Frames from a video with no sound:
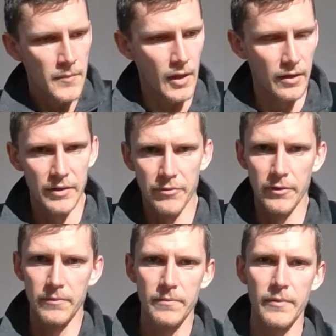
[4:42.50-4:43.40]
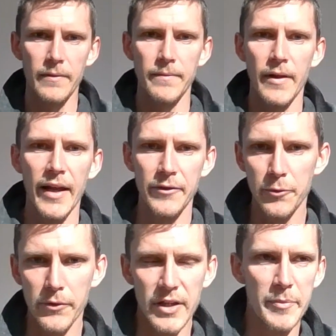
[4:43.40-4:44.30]
a different
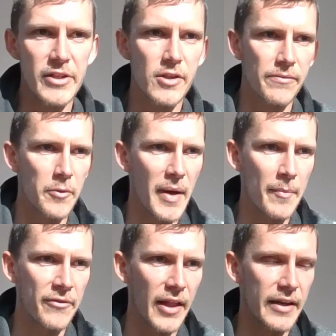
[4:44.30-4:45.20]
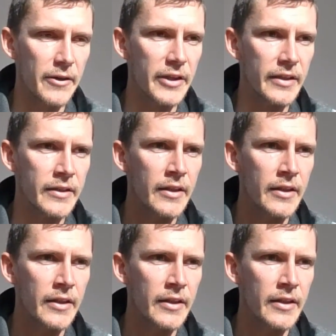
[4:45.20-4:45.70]
hand-drawn image of the map for that area.